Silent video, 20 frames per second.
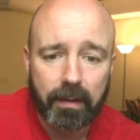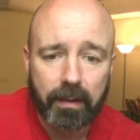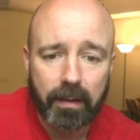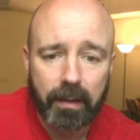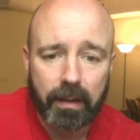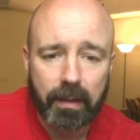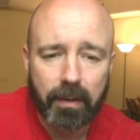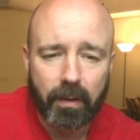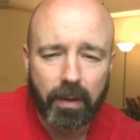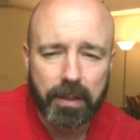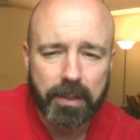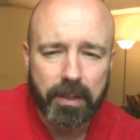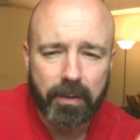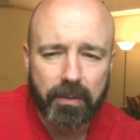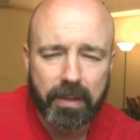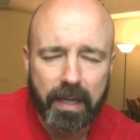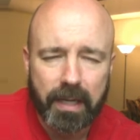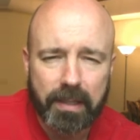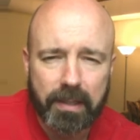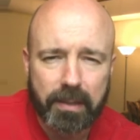it also
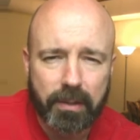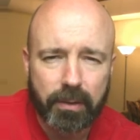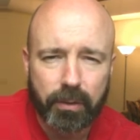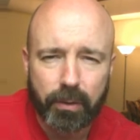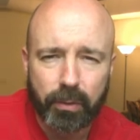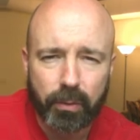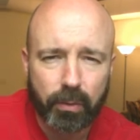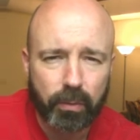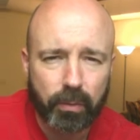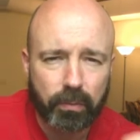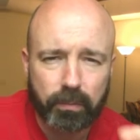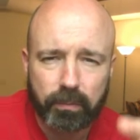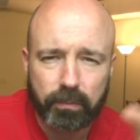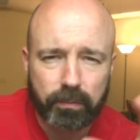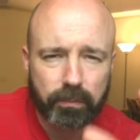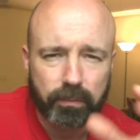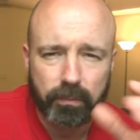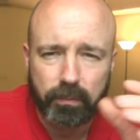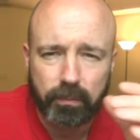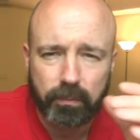tends to
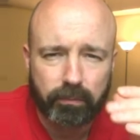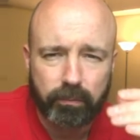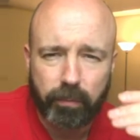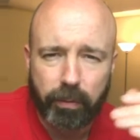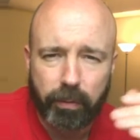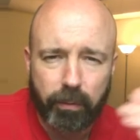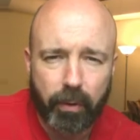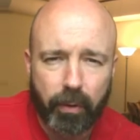throw